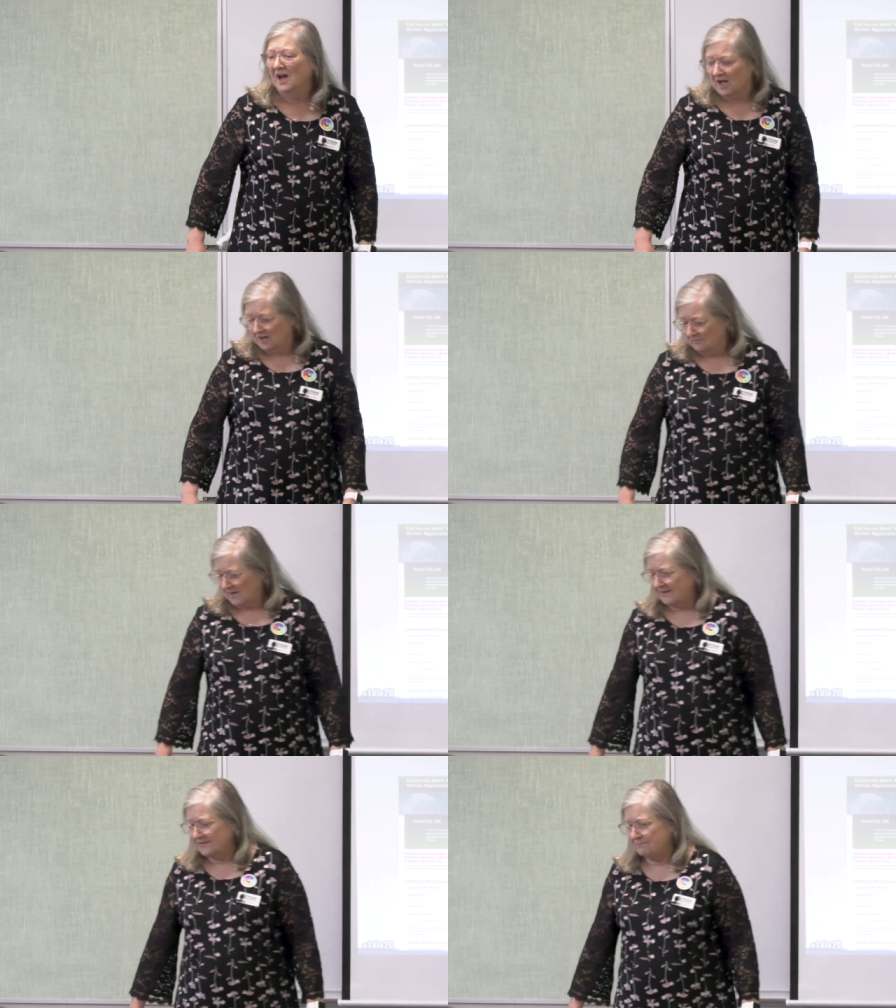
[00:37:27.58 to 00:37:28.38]
Um,
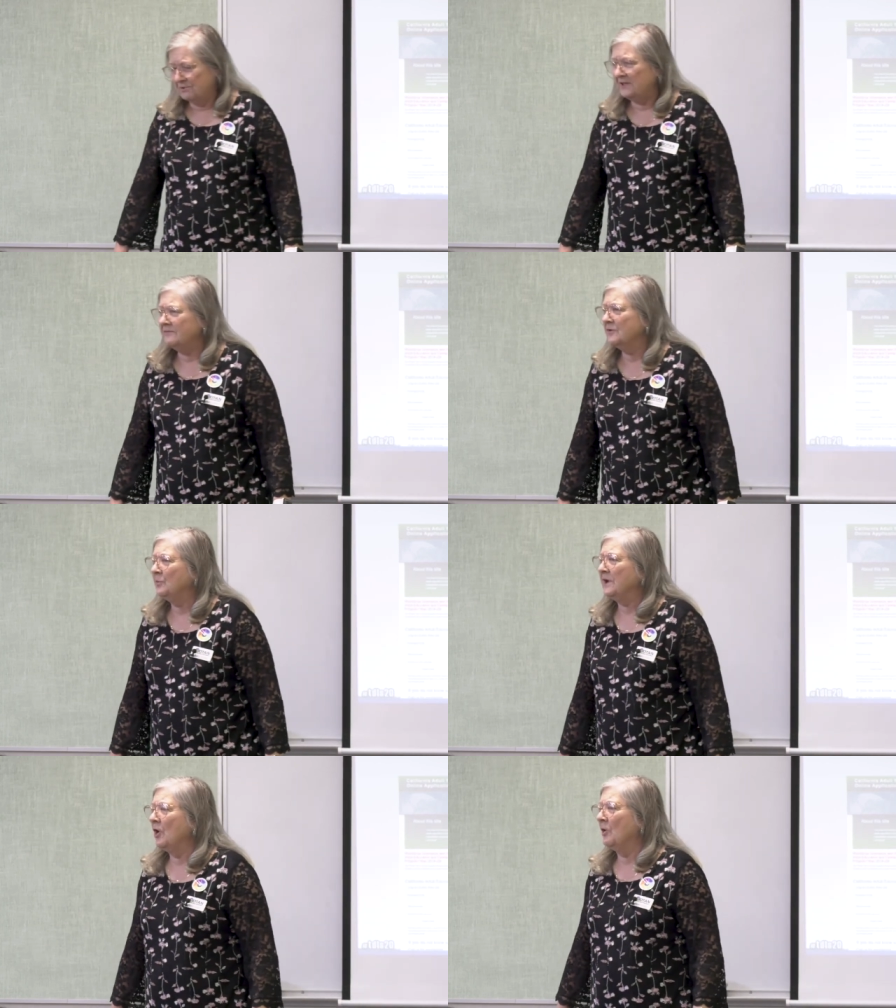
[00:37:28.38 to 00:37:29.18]
I believe the
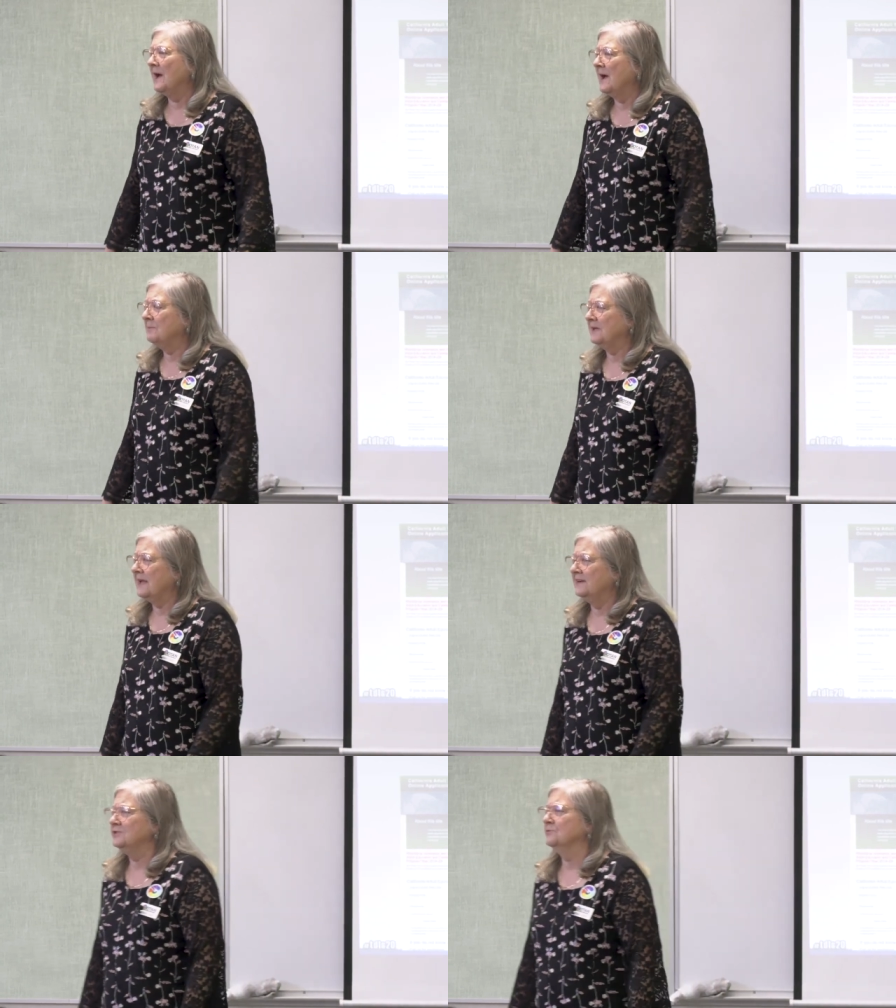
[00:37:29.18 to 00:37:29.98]
WIOA
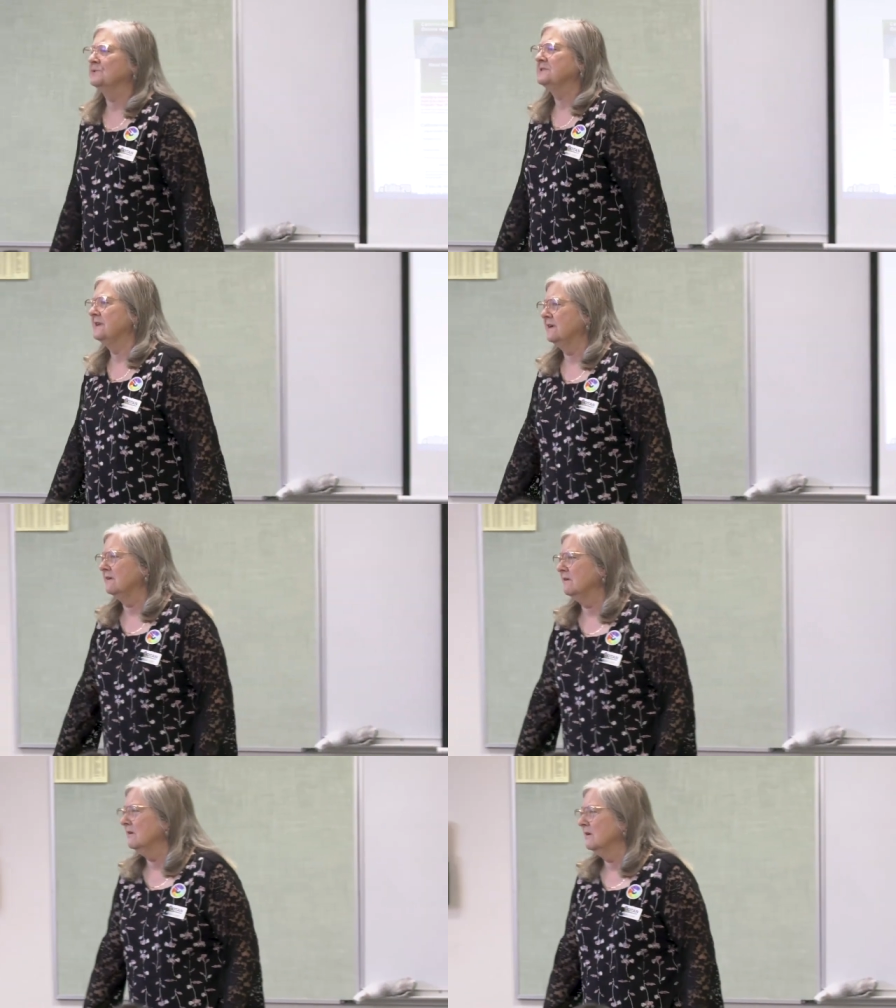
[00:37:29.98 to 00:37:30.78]
application was
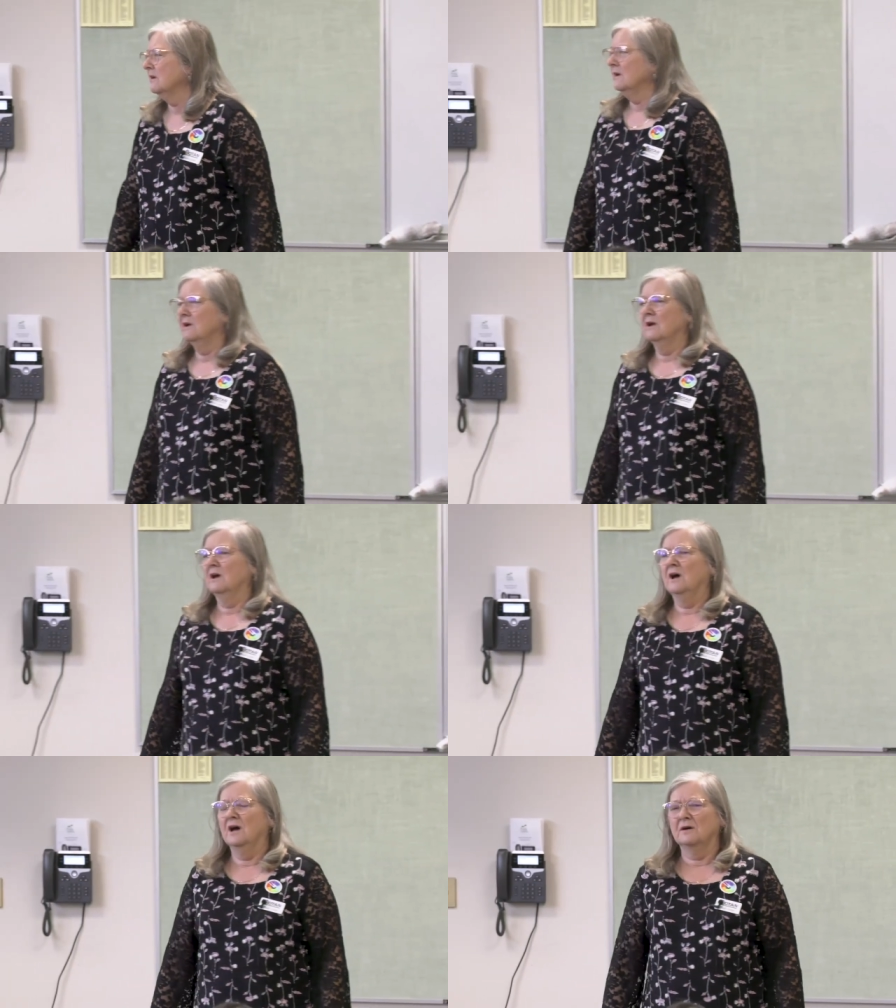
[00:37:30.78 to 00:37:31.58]
there,
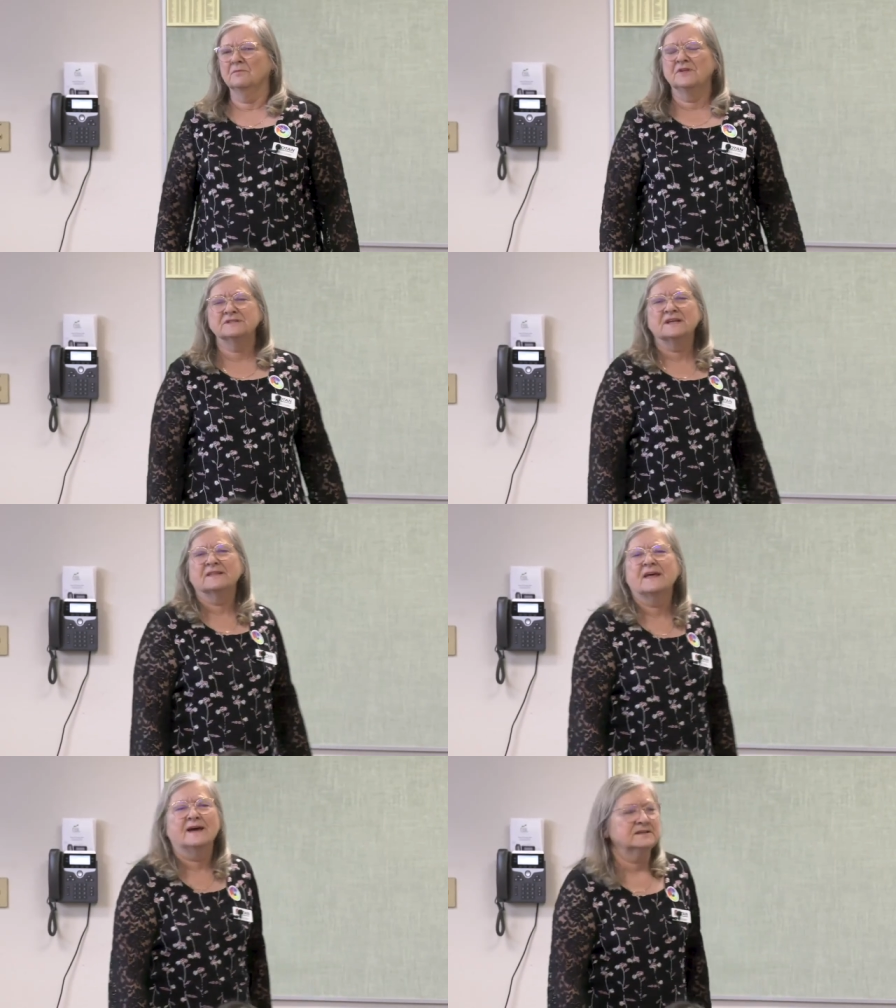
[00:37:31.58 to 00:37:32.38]
um, things
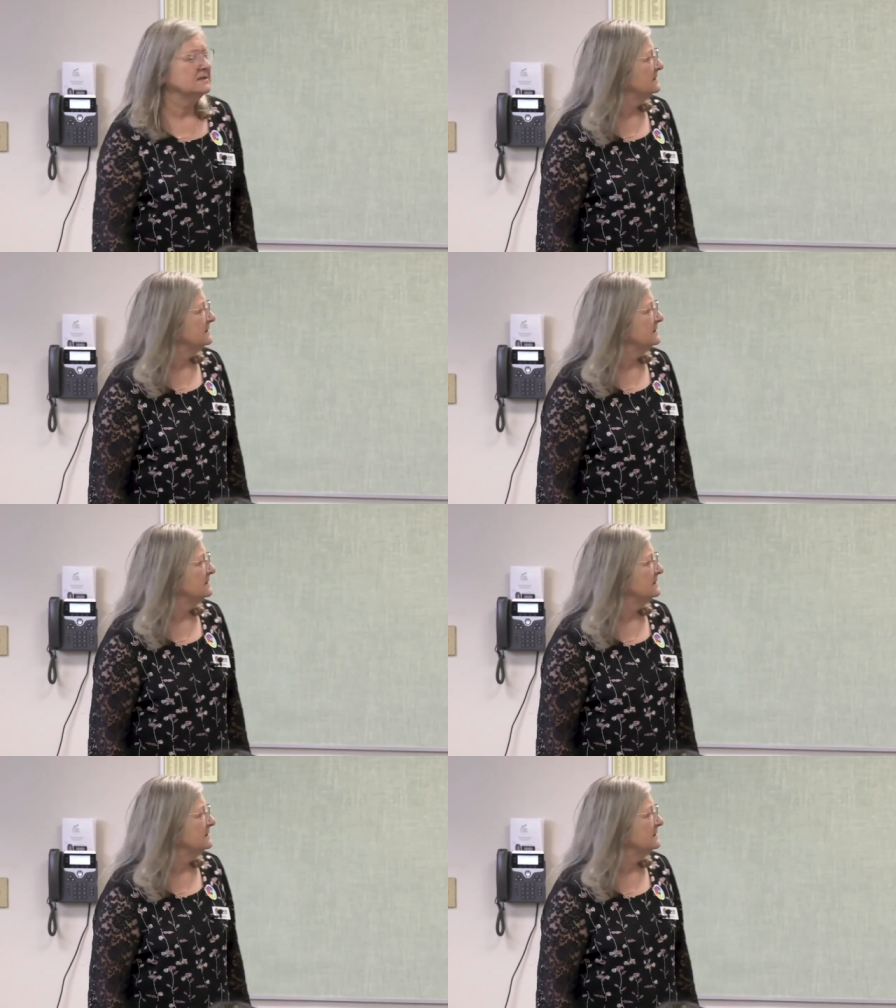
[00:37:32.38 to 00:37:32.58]
like that.